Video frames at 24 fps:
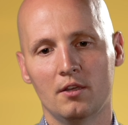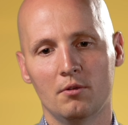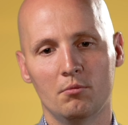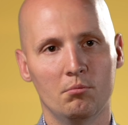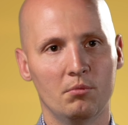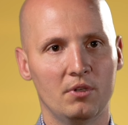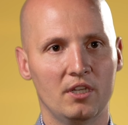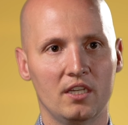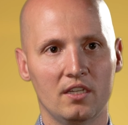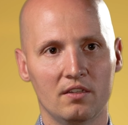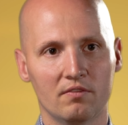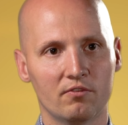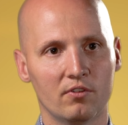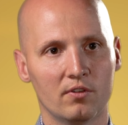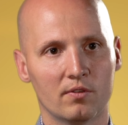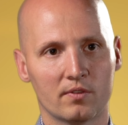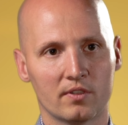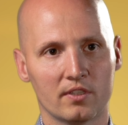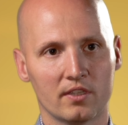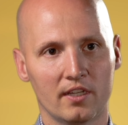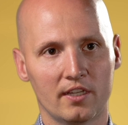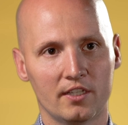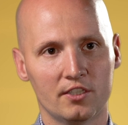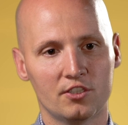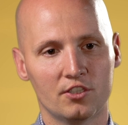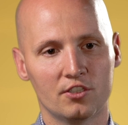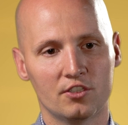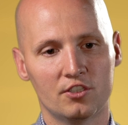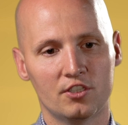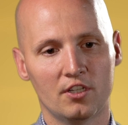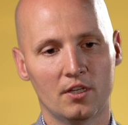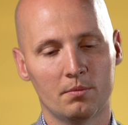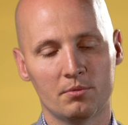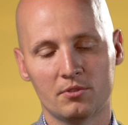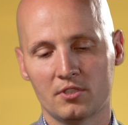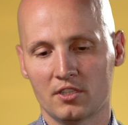meaningful
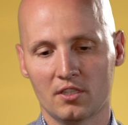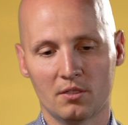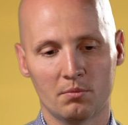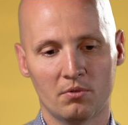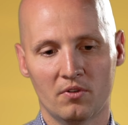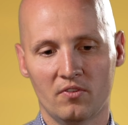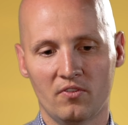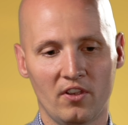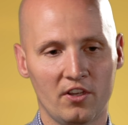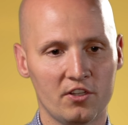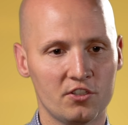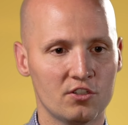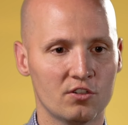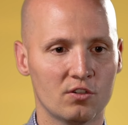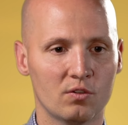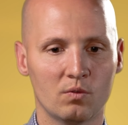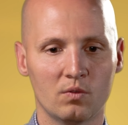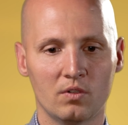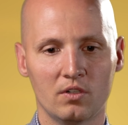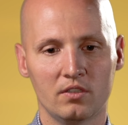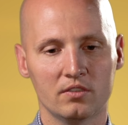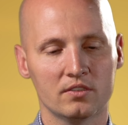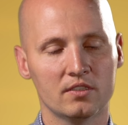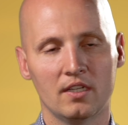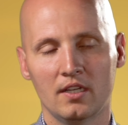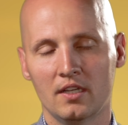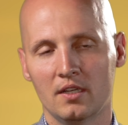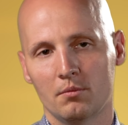relationships in the professional world,